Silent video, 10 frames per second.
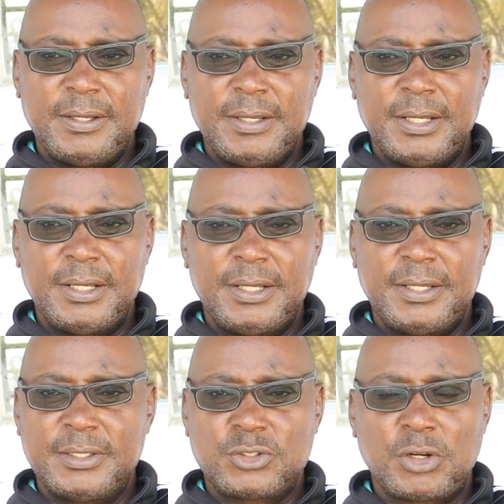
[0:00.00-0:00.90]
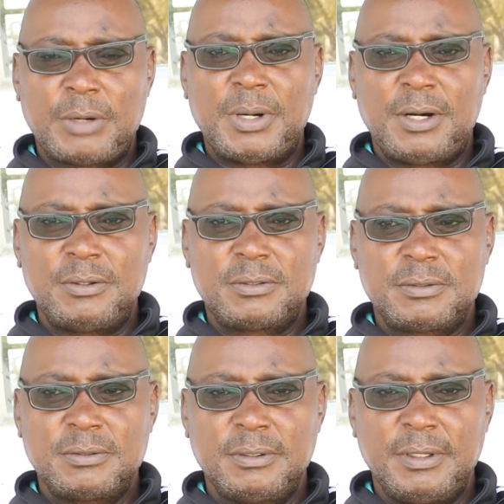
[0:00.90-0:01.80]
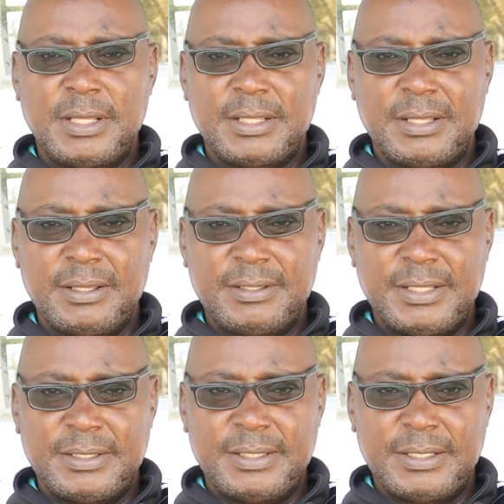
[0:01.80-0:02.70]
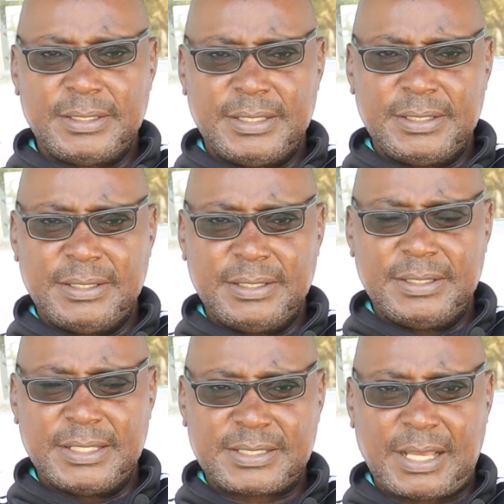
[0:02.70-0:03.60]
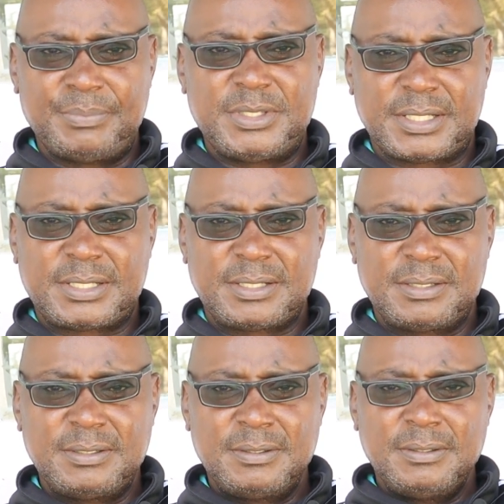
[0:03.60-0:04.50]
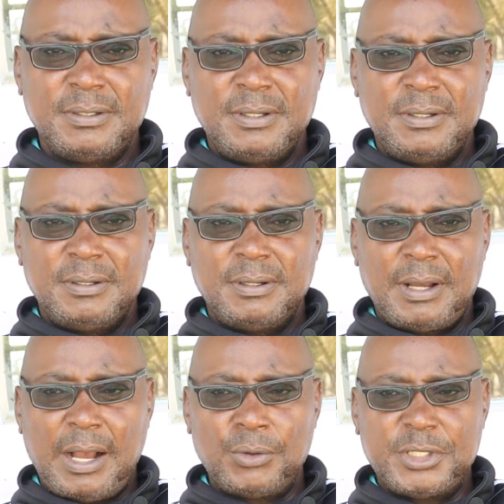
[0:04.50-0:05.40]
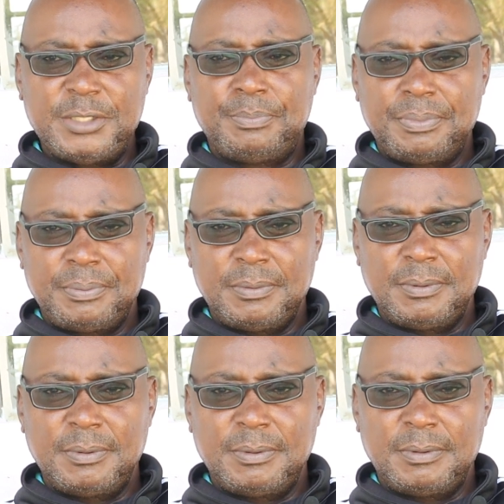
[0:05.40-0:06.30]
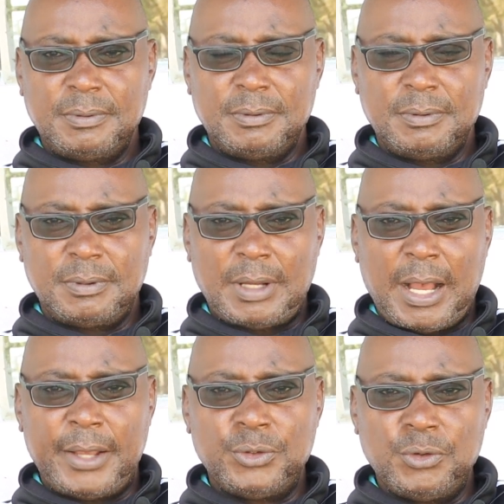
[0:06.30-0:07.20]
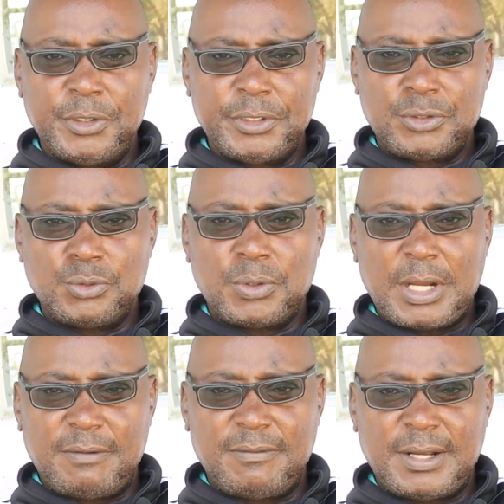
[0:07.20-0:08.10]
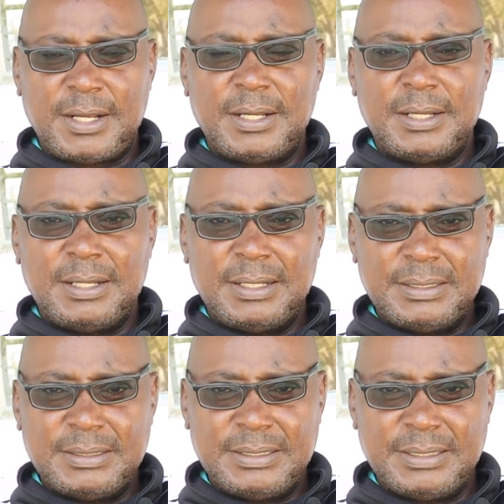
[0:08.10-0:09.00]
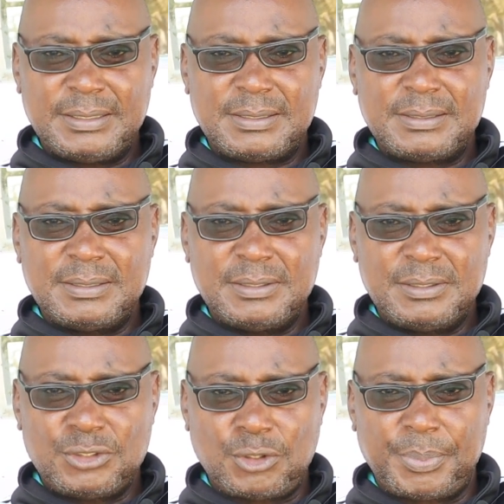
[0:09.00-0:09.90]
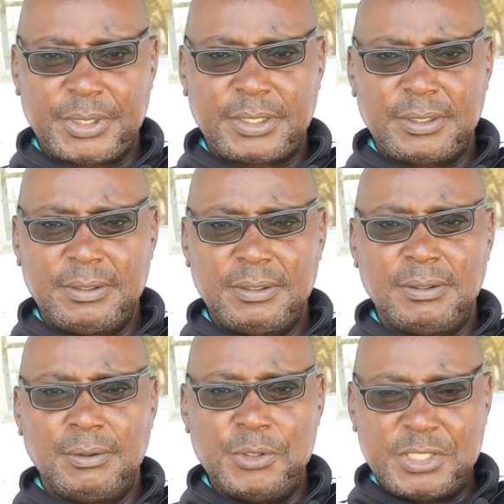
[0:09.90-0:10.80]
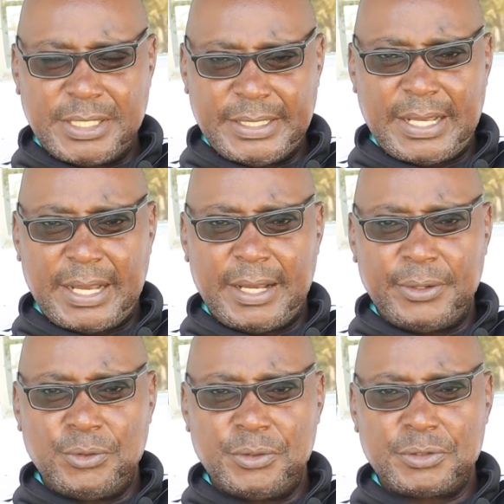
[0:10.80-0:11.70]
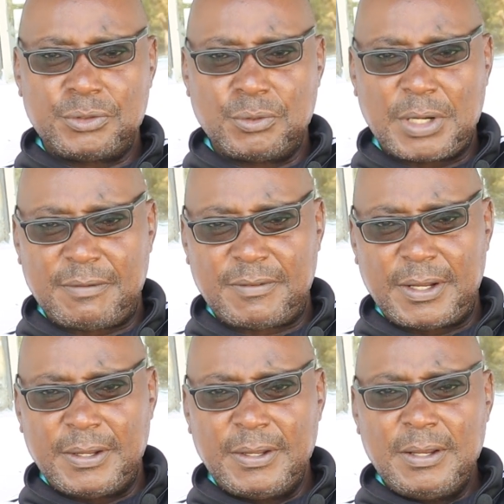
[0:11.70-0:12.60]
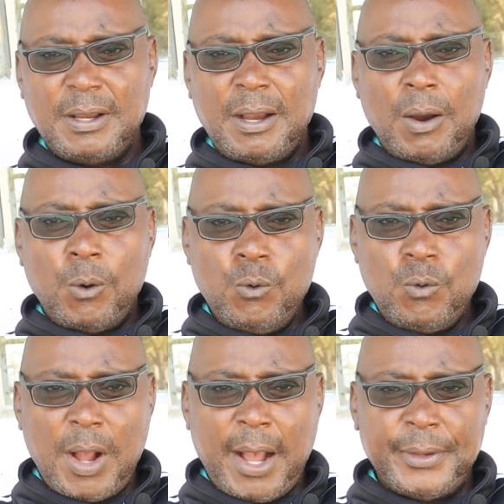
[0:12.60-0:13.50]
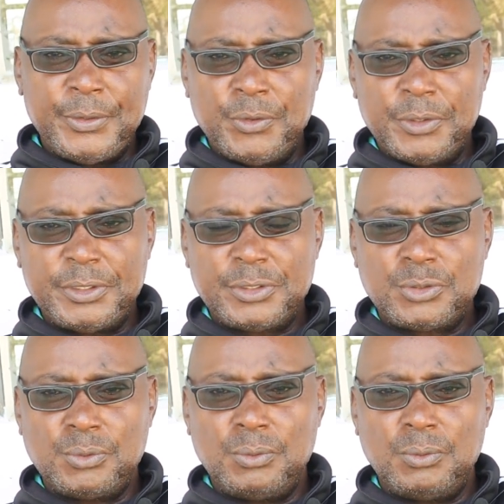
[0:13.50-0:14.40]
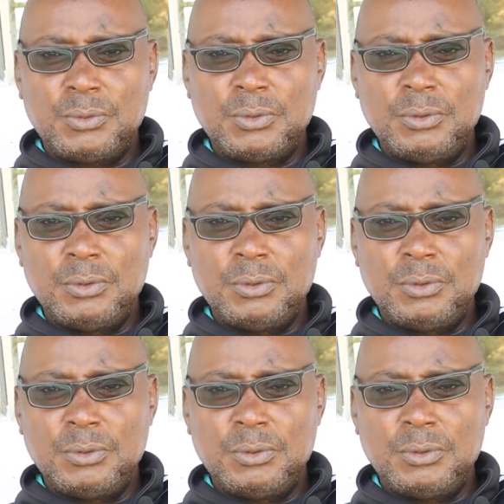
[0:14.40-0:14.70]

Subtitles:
is all about the subject. How deep are you going to cover this topic? Which area are you going to cover? Who are you going to